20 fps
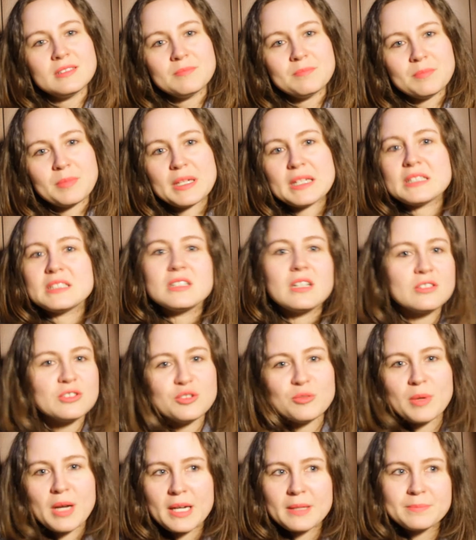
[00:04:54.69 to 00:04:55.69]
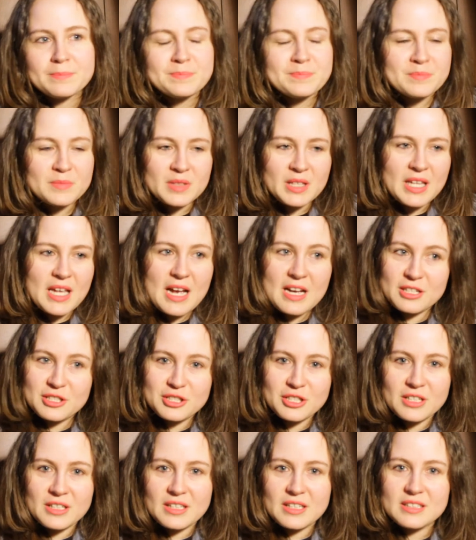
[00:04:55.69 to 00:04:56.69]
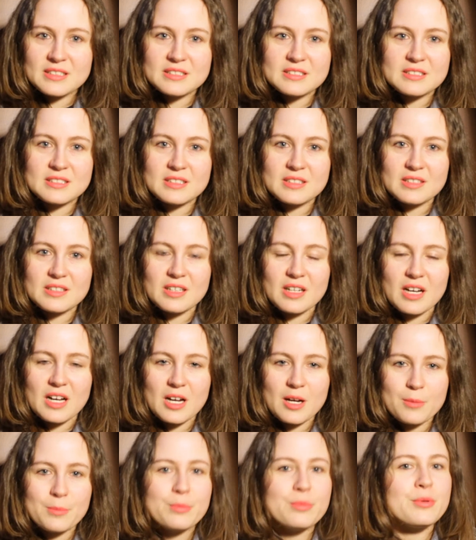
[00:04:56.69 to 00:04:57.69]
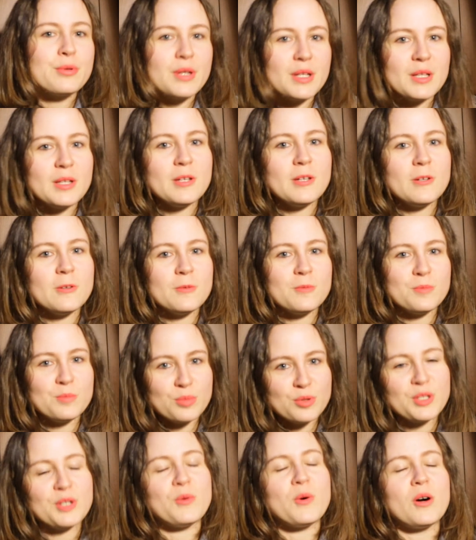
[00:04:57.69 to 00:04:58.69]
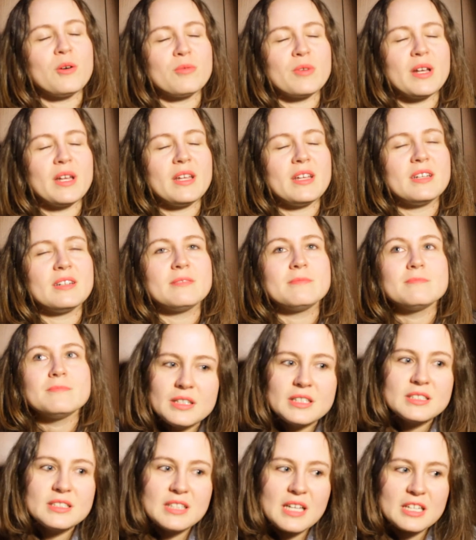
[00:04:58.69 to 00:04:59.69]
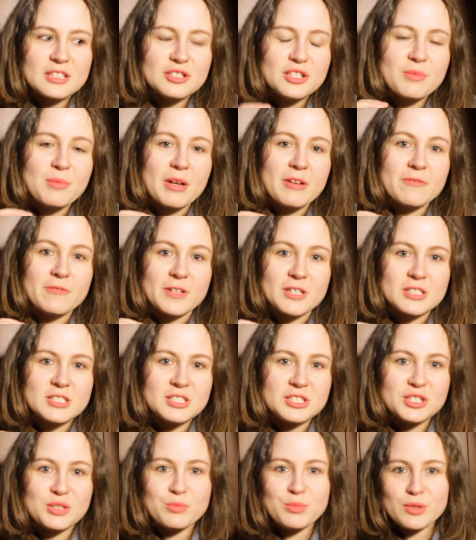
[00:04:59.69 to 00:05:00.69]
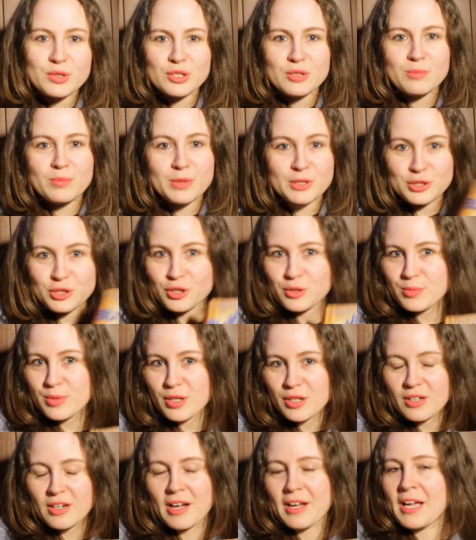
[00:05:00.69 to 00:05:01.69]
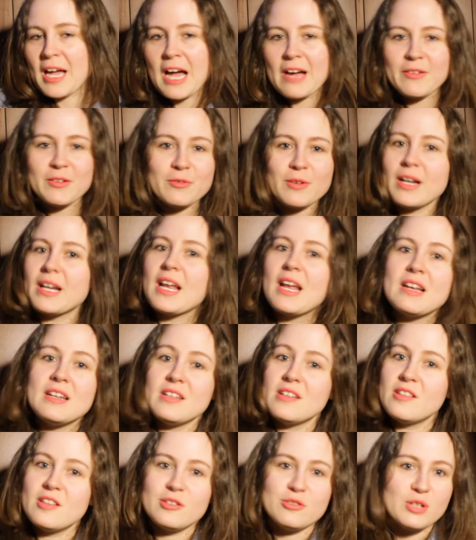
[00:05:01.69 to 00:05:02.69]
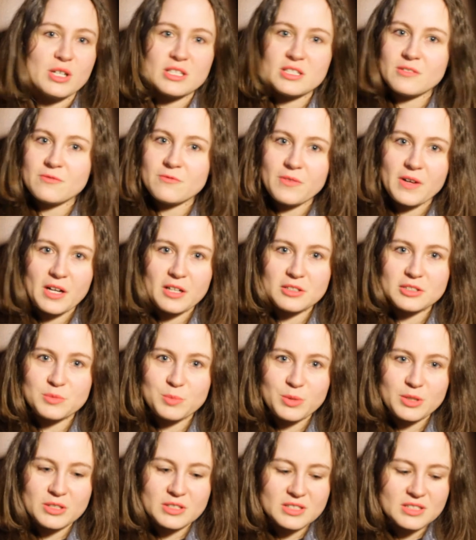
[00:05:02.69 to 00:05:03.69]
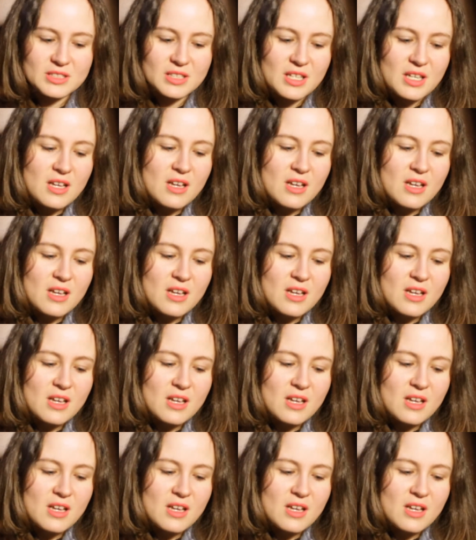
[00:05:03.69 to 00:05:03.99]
but it's not too bad. The action is pretty pretty well written. This is actually my first Jim Butcher book. I haven't read any of the Dresden Files books,